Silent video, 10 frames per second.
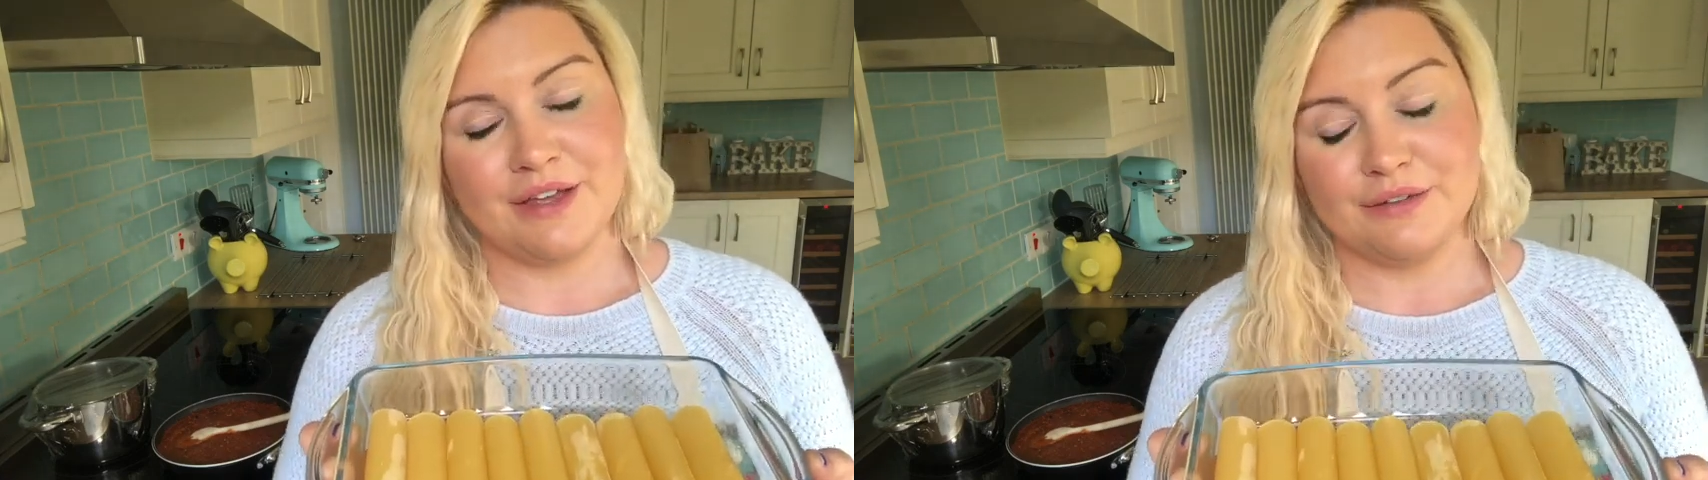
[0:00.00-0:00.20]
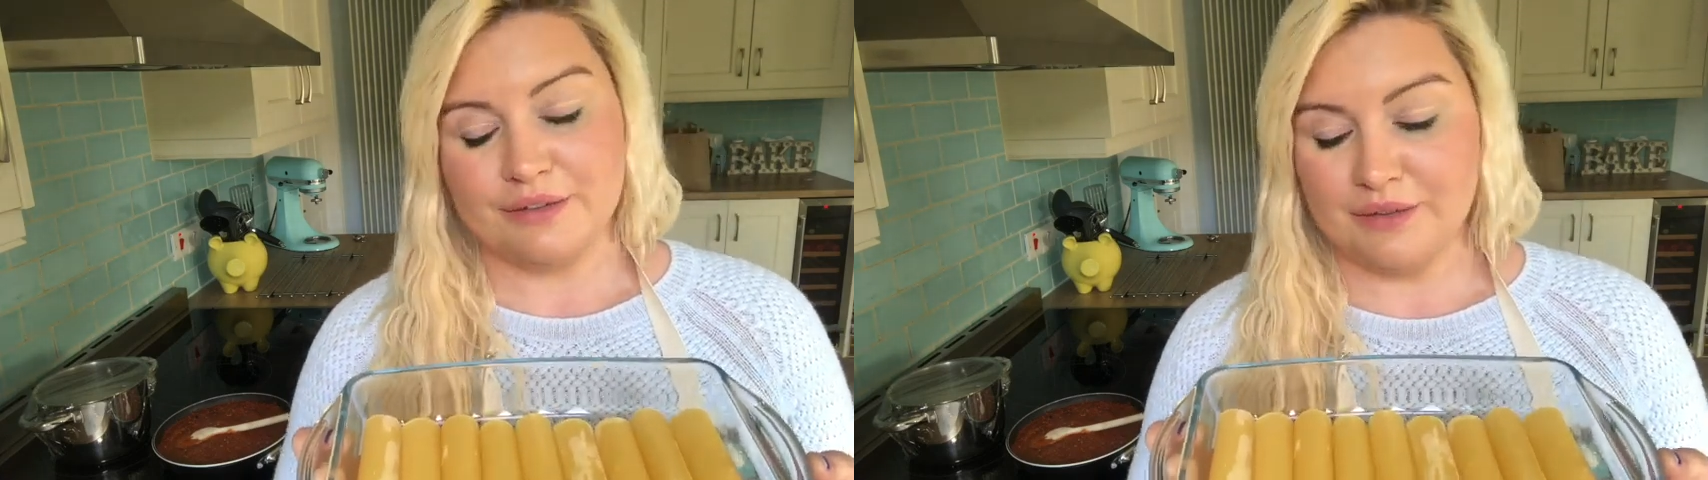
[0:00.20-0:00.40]

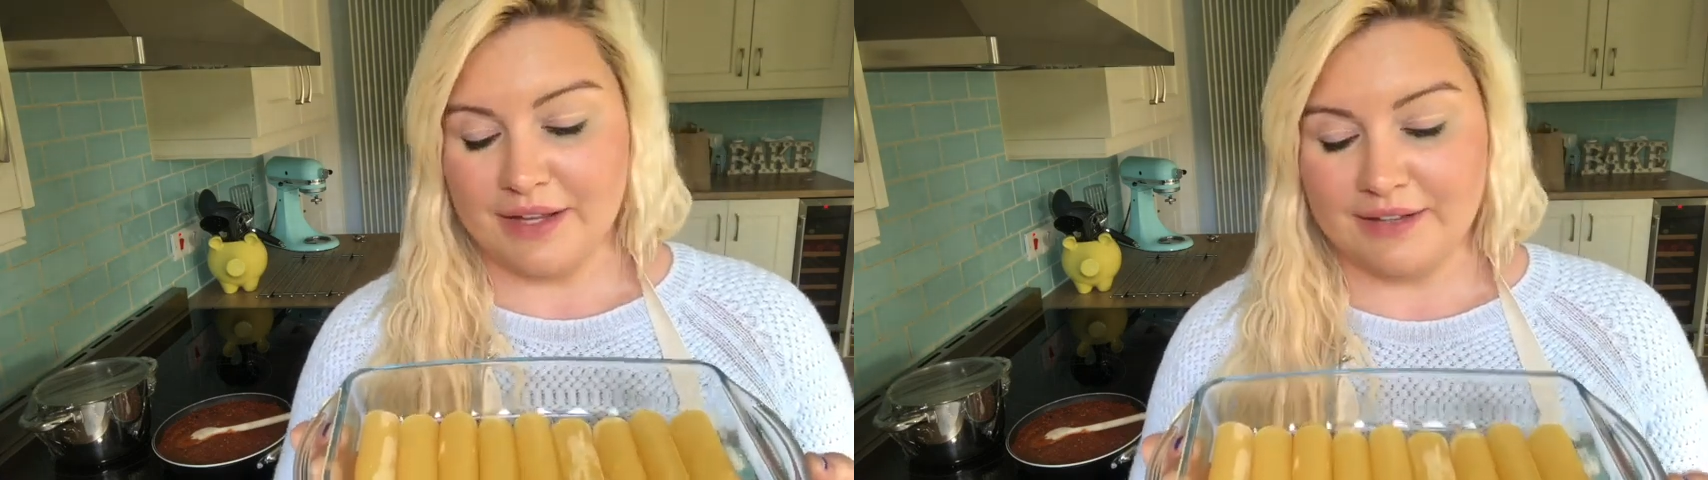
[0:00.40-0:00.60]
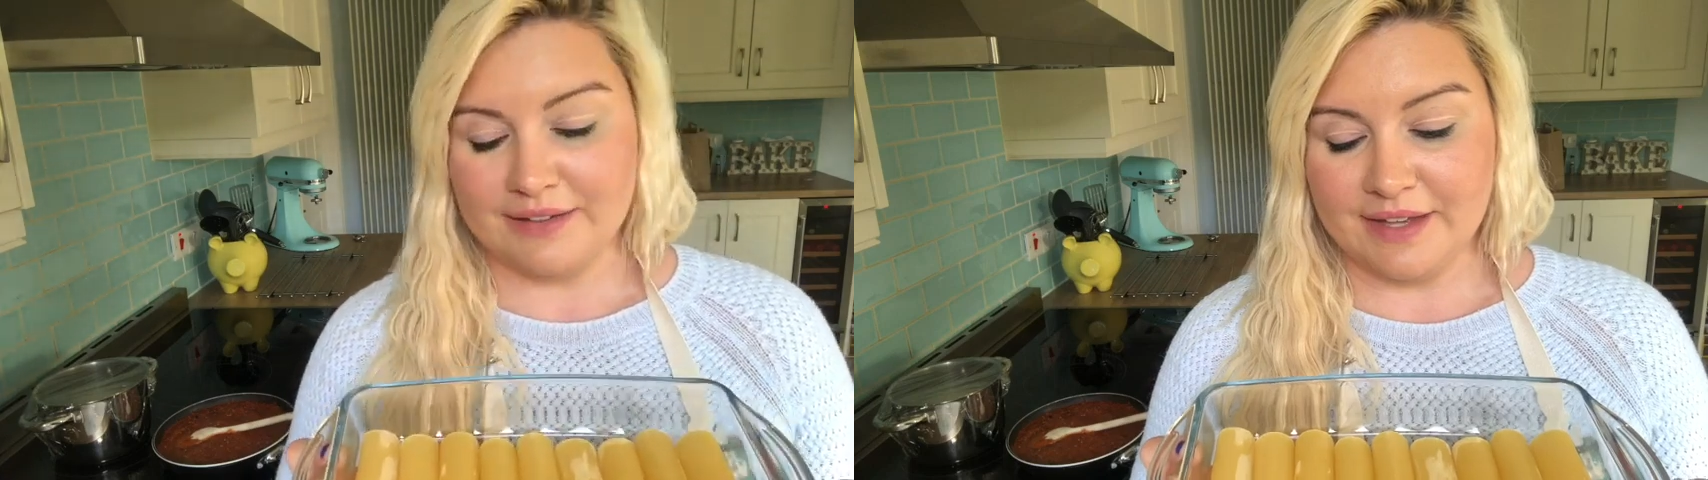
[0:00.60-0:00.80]
So
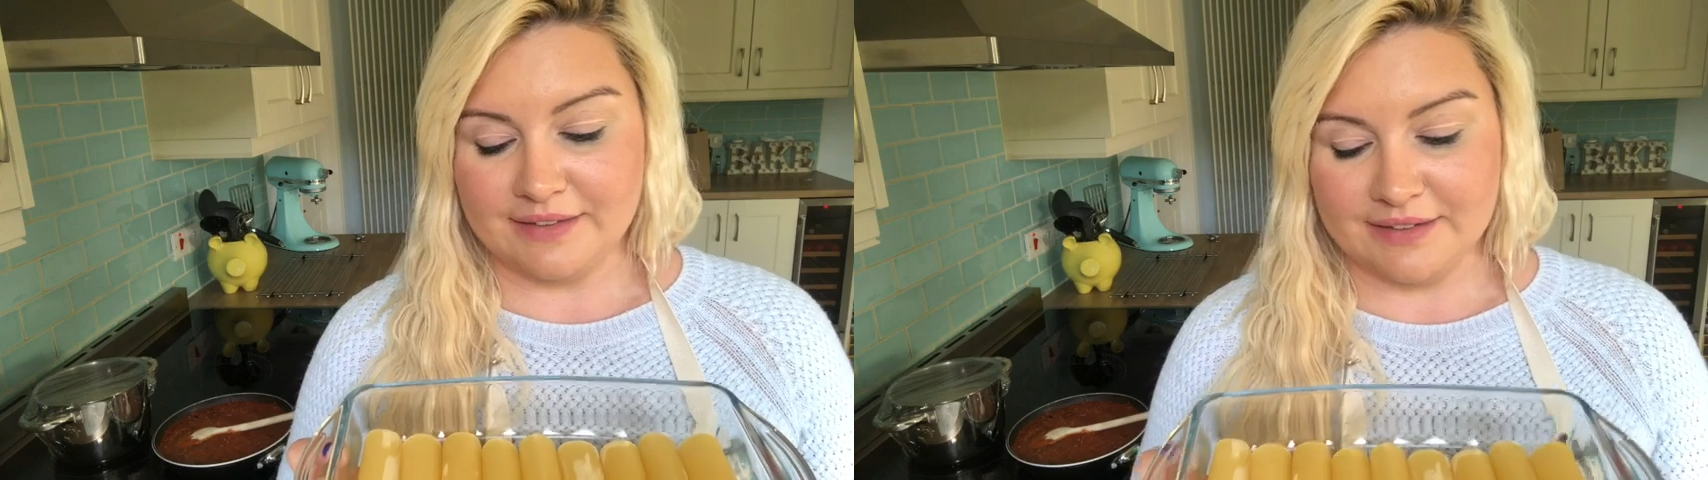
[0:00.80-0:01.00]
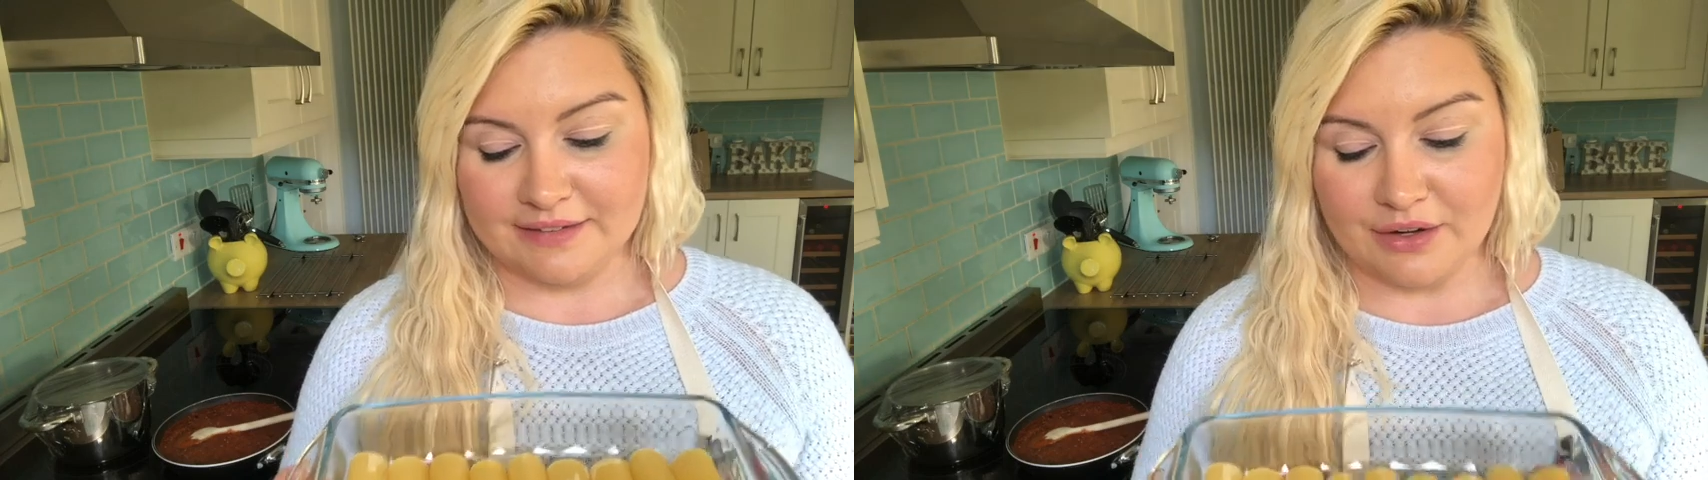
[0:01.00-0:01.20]
let's
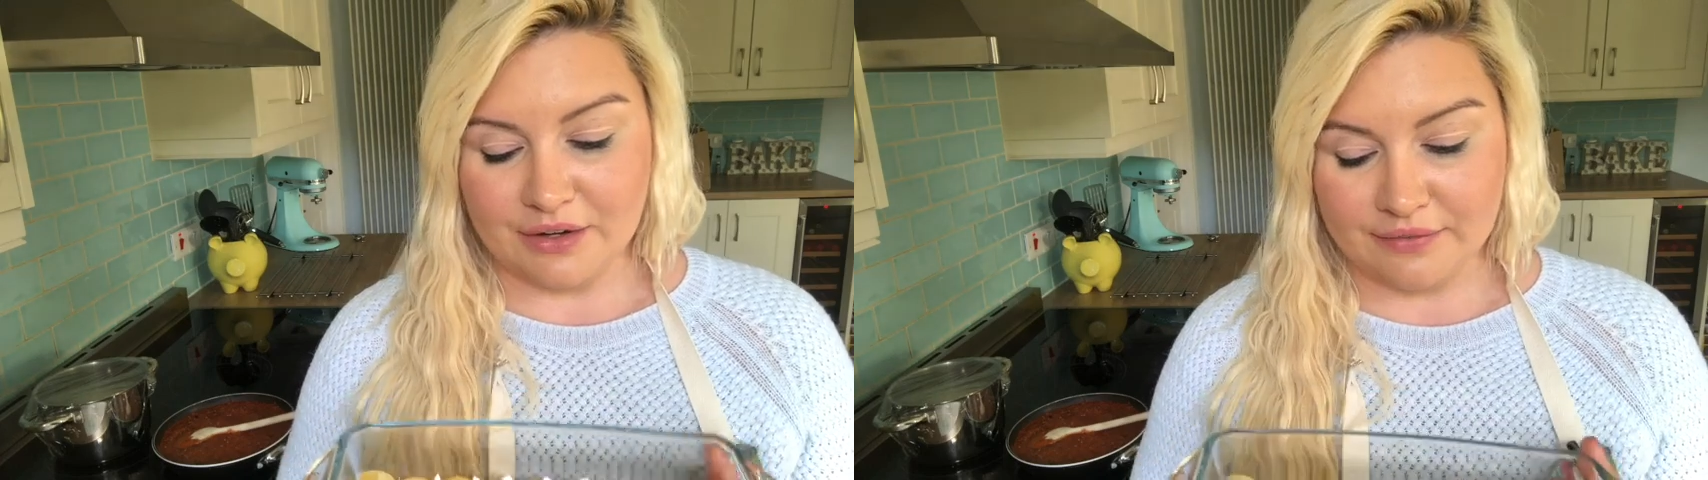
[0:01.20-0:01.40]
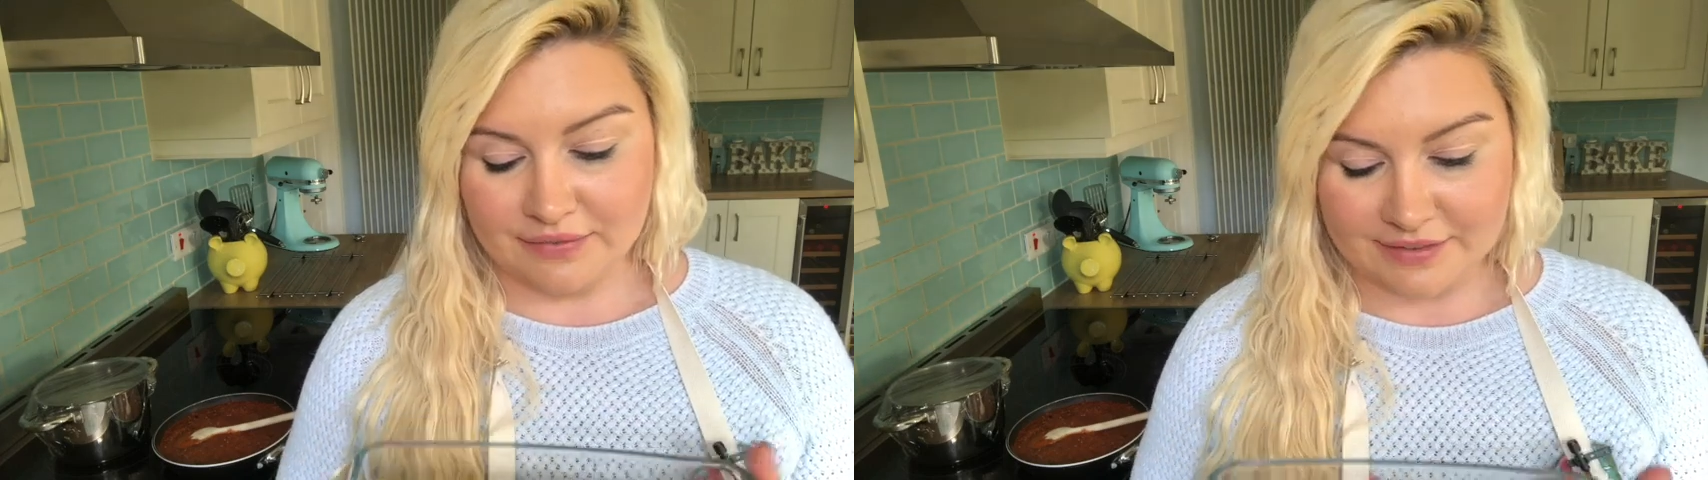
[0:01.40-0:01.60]
get these
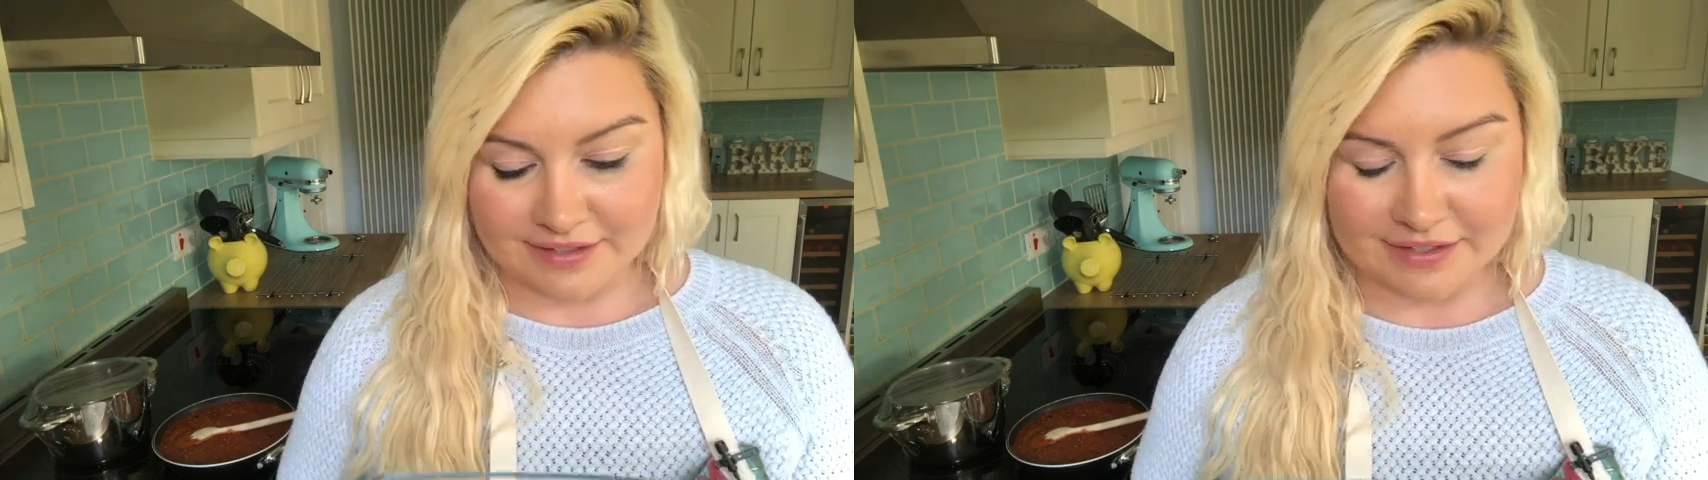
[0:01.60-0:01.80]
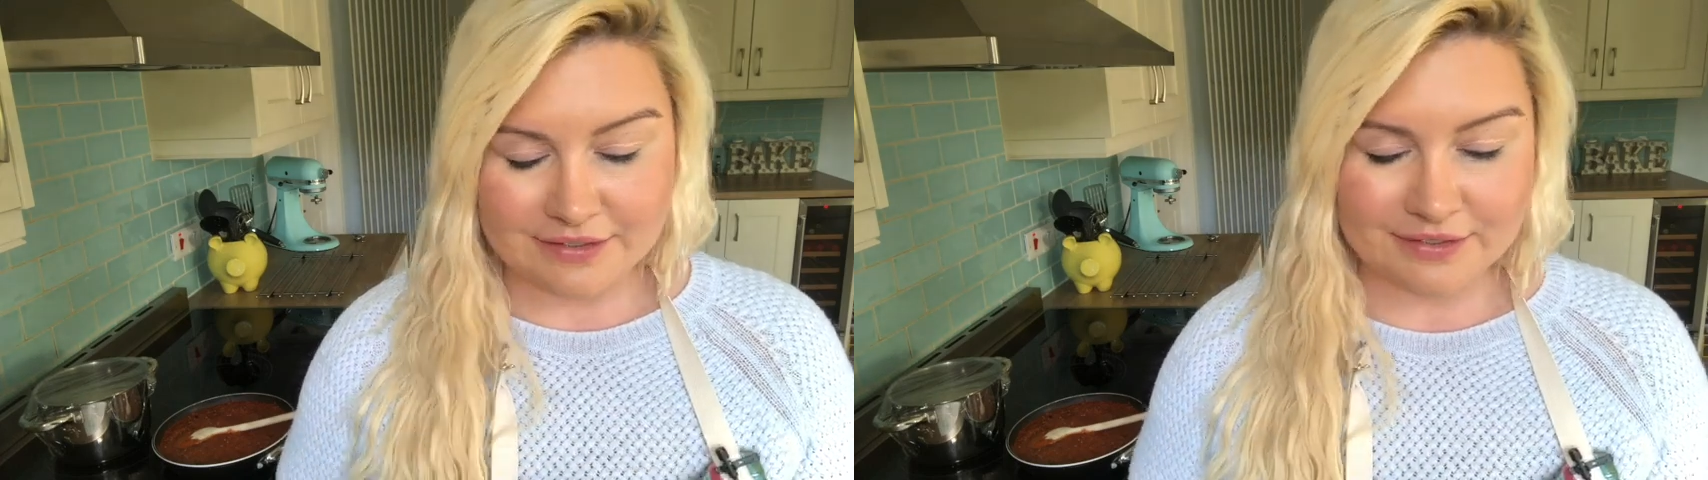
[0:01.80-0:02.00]
out of the
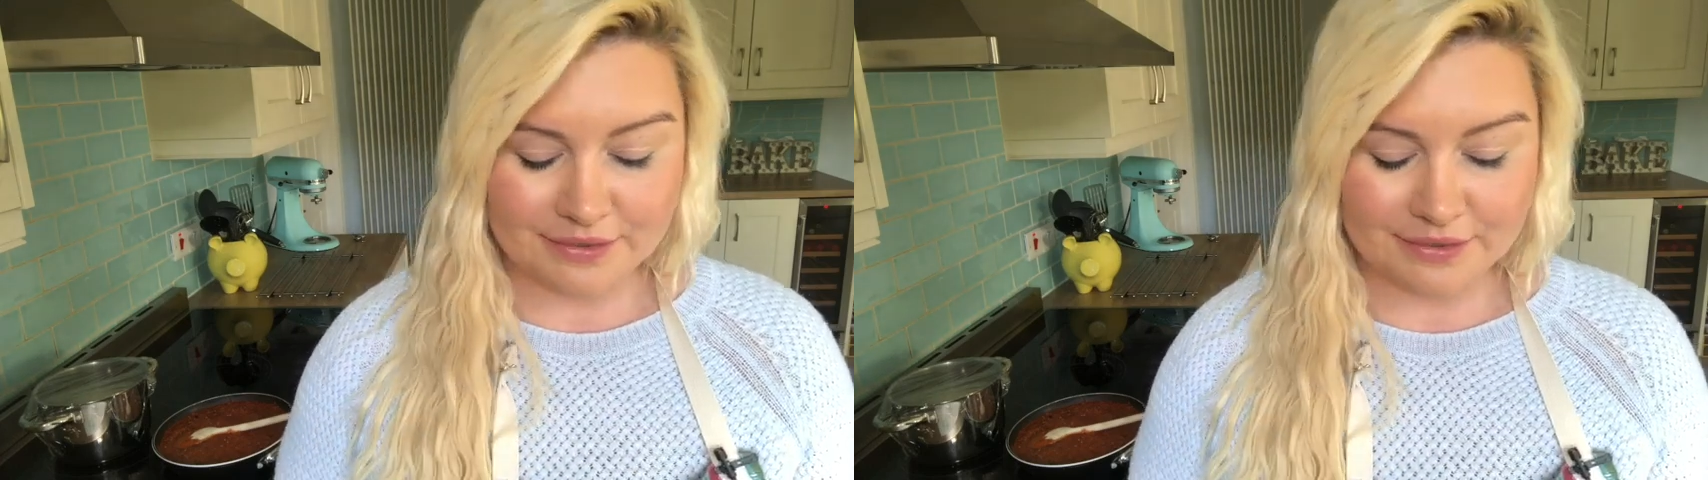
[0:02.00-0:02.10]
dish.